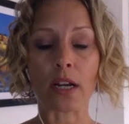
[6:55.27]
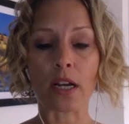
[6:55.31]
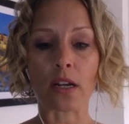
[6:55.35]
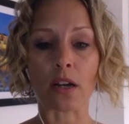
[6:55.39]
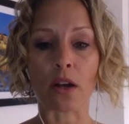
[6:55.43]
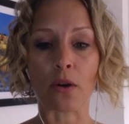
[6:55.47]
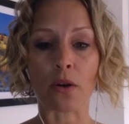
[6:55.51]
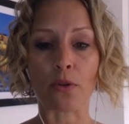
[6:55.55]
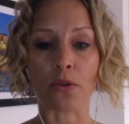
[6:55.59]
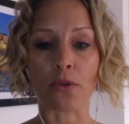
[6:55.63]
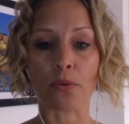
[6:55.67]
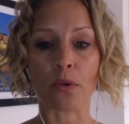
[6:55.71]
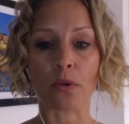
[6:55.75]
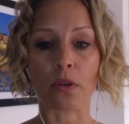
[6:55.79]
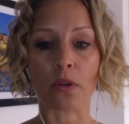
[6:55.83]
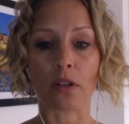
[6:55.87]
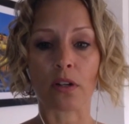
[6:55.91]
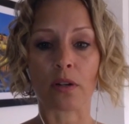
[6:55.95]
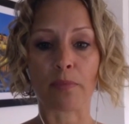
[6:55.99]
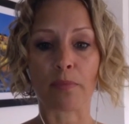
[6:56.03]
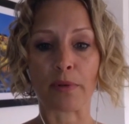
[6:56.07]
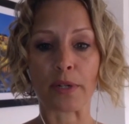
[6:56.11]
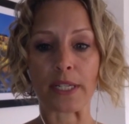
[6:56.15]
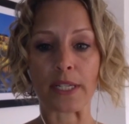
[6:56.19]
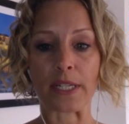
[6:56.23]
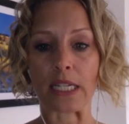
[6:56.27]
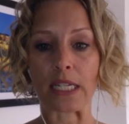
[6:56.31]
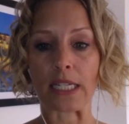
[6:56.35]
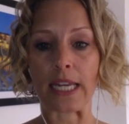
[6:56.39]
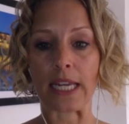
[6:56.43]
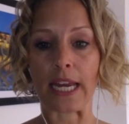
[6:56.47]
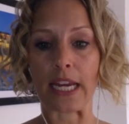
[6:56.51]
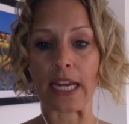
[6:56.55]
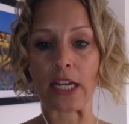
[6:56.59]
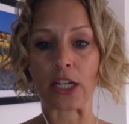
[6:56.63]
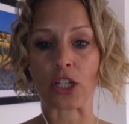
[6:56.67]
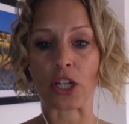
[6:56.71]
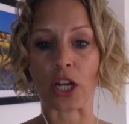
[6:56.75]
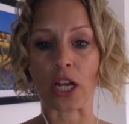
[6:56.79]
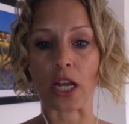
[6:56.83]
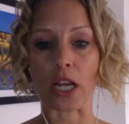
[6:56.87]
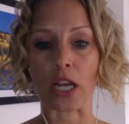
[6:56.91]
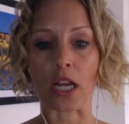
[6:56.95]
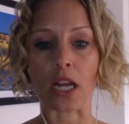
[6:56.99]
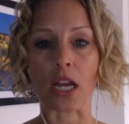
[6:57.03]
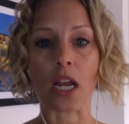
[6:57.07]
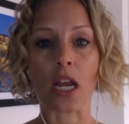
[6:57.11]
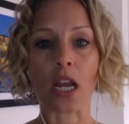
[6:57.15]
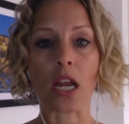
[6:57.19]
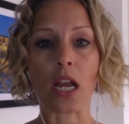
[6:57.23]
we are going to go through a little
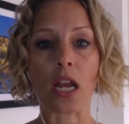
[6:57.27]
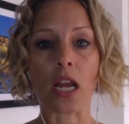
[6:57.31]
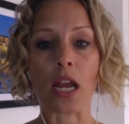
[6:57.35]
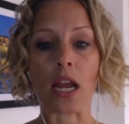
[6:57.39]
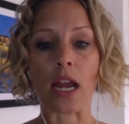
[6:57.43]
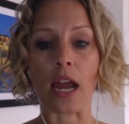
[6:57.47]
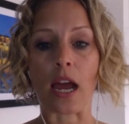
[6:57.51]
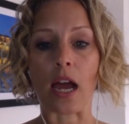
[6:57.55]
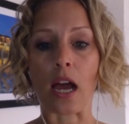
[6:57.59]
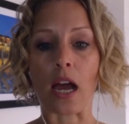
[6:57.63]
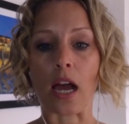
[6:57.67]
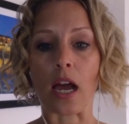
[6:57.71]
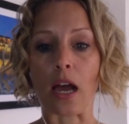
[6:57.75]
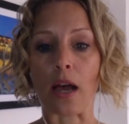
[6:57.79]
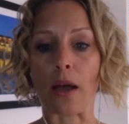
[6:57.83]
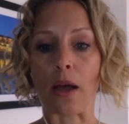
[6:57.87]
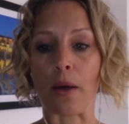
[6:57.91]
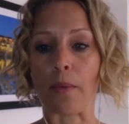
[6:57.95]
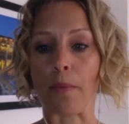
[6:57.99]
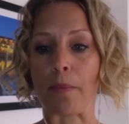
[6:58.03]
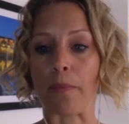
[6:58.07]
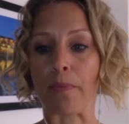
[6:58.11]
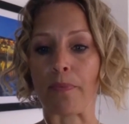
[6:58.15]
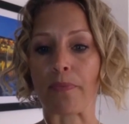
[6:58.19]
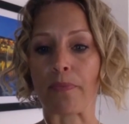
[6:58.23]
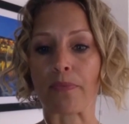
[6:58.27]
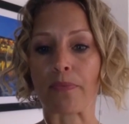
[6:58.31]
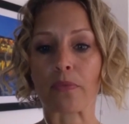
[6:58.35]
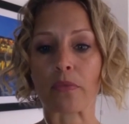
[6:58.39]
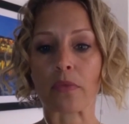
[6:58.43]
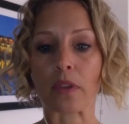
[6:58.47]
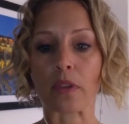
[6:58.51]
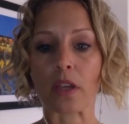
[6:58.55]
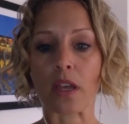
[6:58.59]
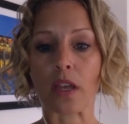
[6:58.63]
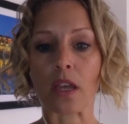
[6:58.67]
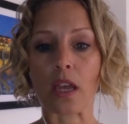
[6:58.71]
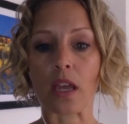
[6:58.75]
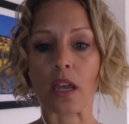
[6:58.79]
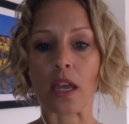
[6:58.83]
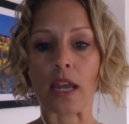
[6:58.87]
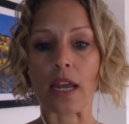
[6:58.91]
presentation um,